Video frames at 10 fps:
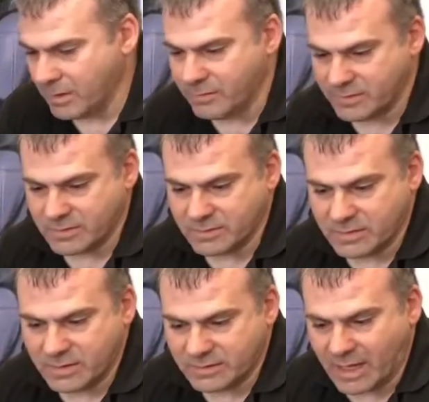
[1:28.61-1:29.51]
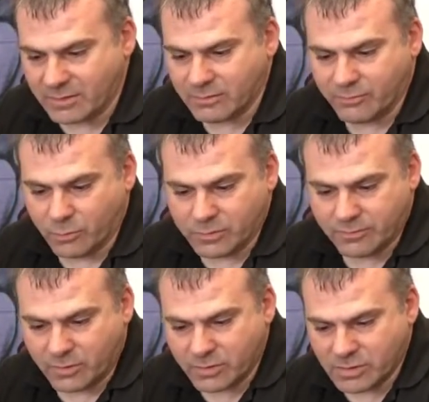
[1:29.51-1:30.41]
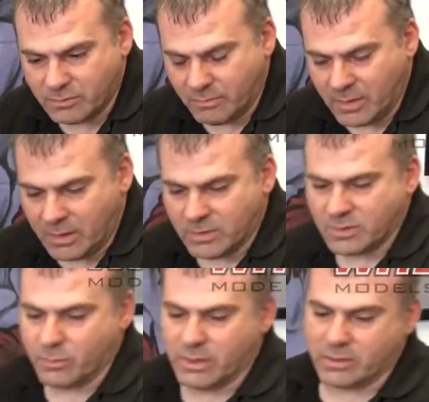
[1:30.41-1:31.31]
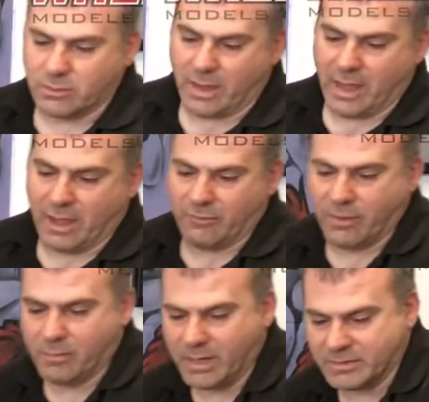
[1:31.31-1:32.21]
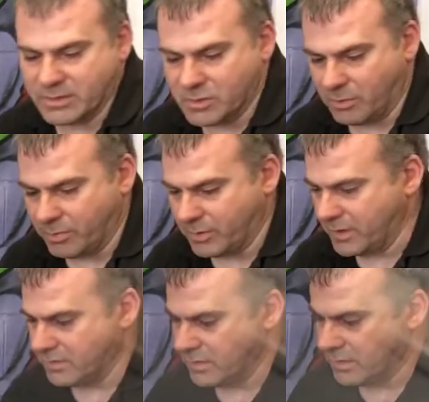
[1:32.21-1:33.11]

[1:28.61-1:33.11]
This is the standard Vorza version, so we do have plastic shock bodies,